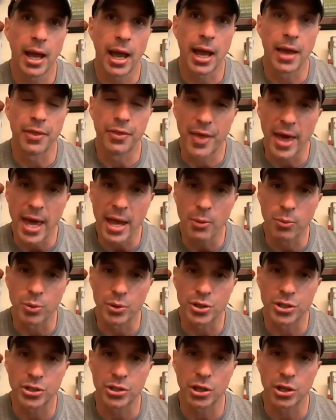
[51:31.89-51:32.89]
And they
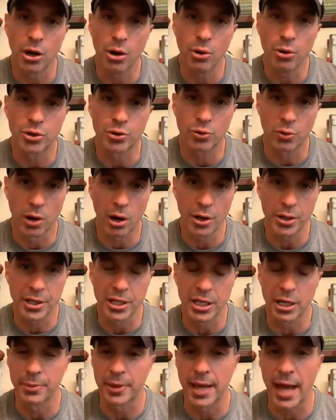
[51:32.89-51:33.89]
were so drawn to
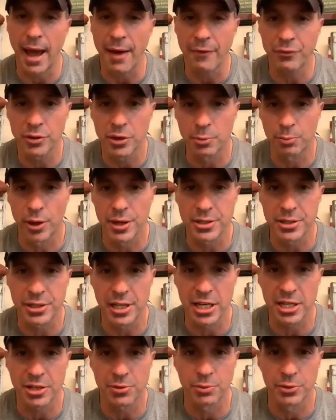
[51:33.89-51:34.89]
him that after the
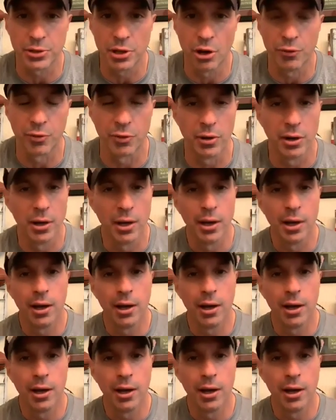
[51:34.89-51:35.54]
presentation was over,